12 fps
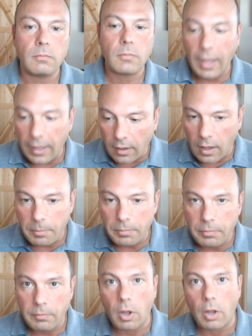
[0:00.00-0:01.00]
Hang
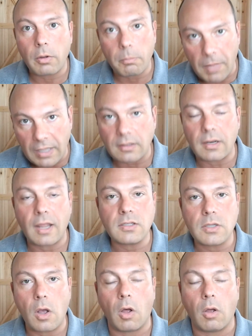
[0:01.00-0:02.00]
up, make the next
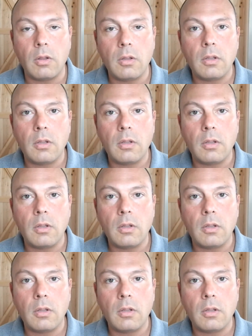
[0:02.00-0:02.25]
call.